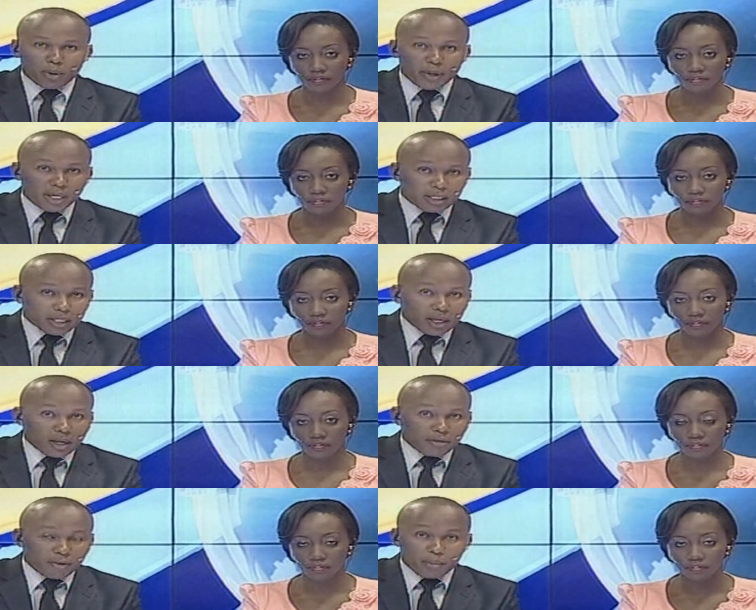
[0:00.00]
Speaker 1: Bomet
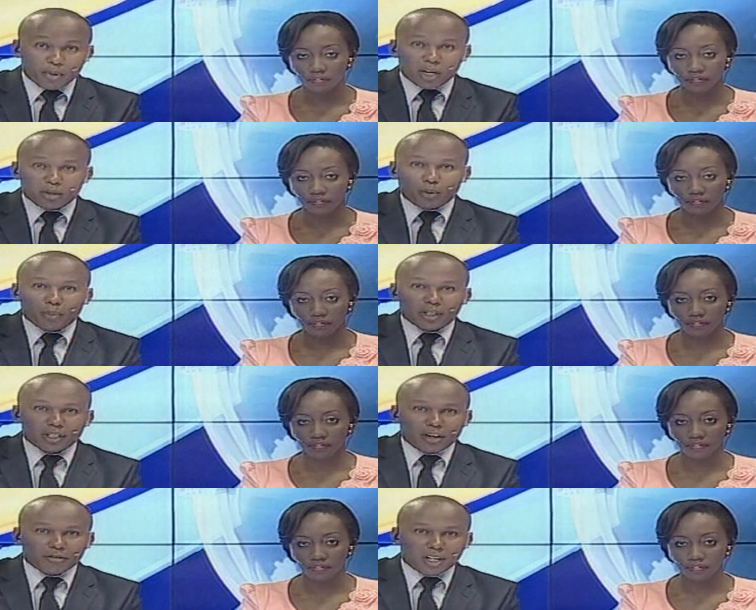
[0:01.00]
Firebrand Bomet
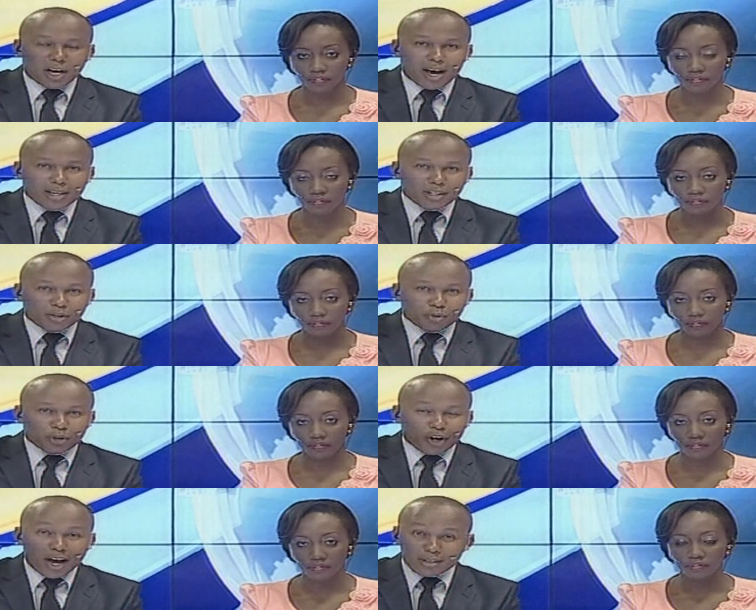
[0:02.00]
Governor Isaac
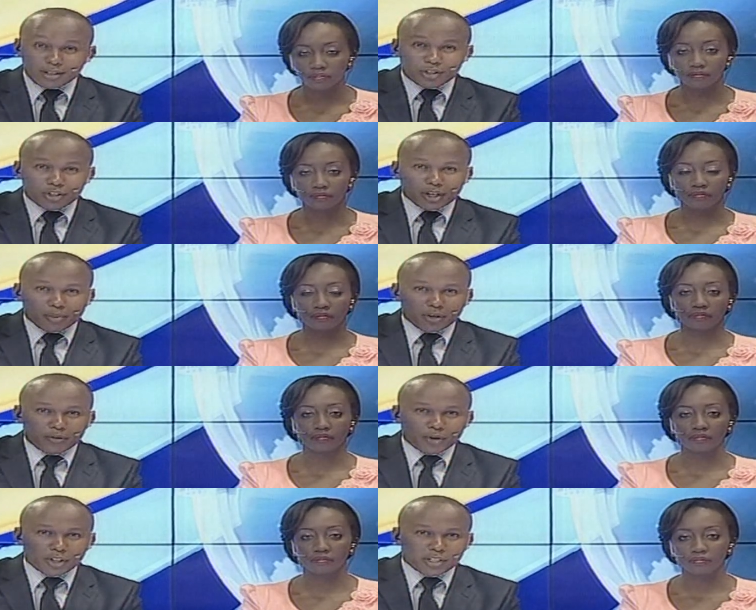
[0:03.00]
Ruto as its chairman
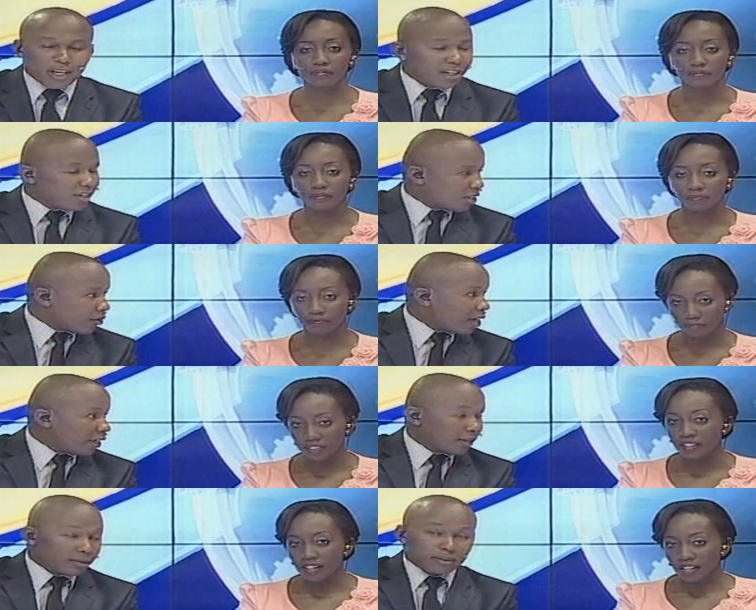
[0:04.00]
for the second year
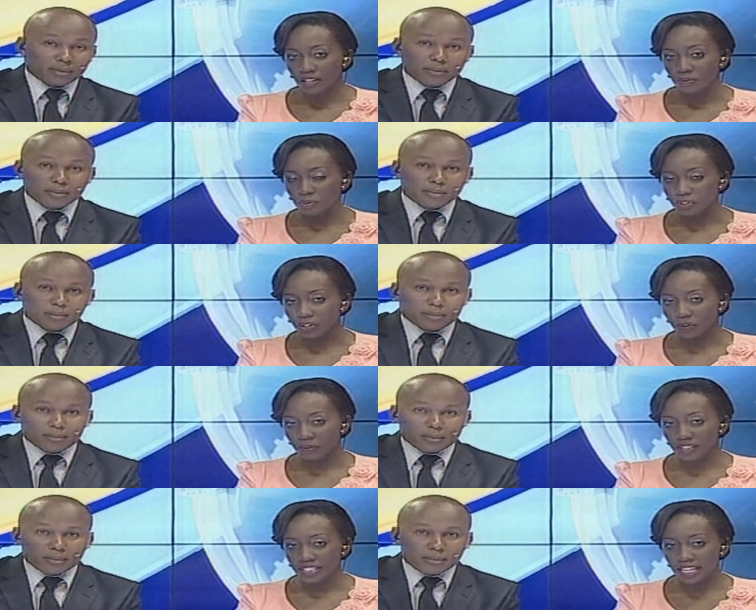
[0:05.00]
running.
Speaker 2: Ruto
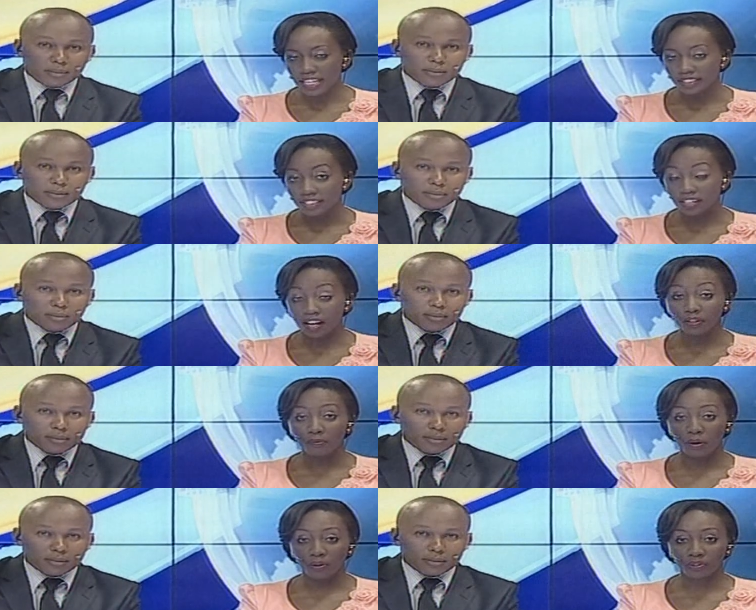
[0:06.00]
was elected
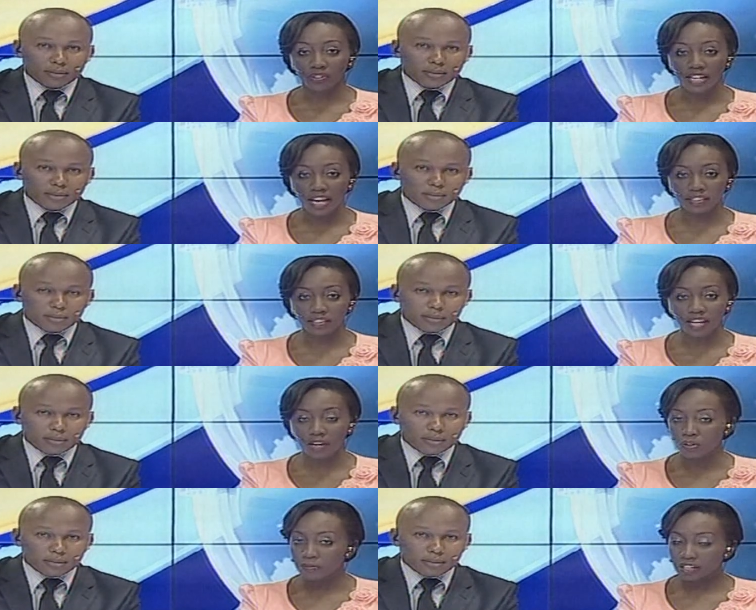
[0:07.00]
unopposed as
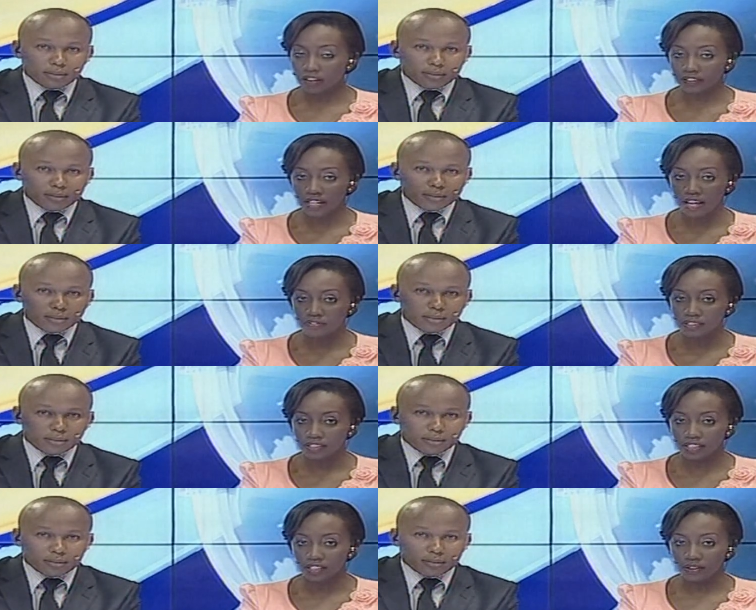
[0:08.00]
Nairobi Governor
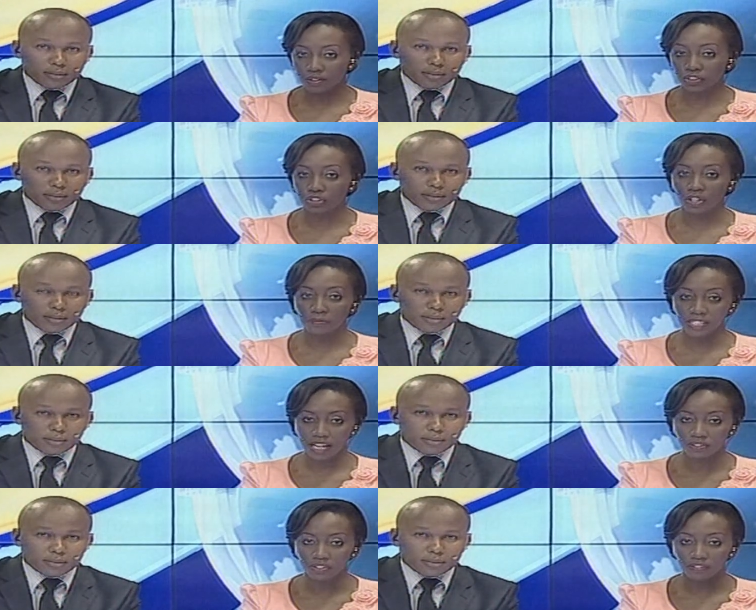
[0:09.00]
Evans Kidero dropped
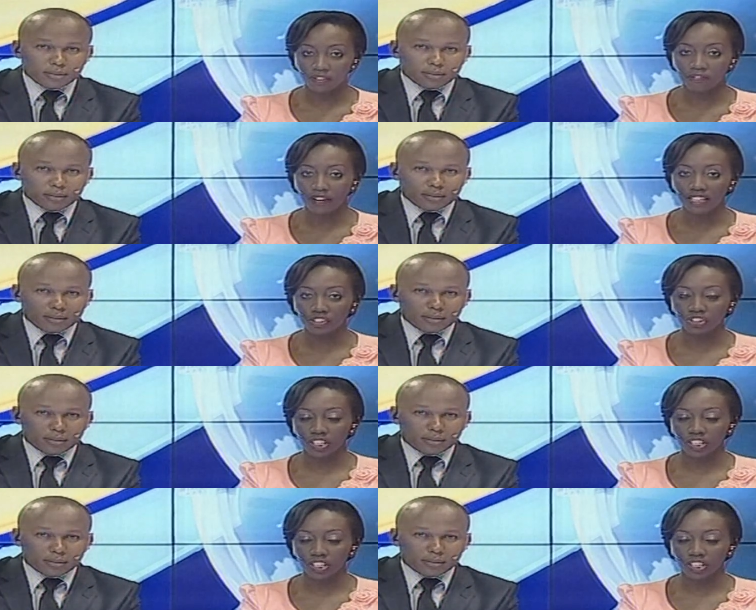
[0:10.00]
out of the vice